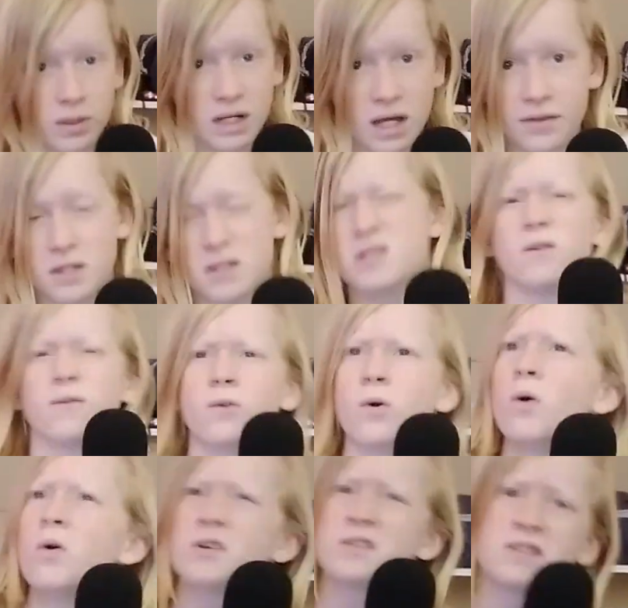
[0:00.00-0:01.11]
nothing, so of
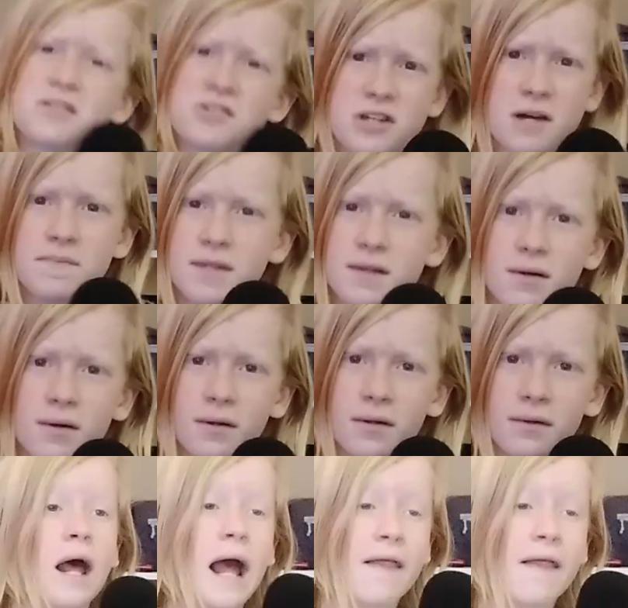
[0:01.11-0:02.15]
course they jumped in on it.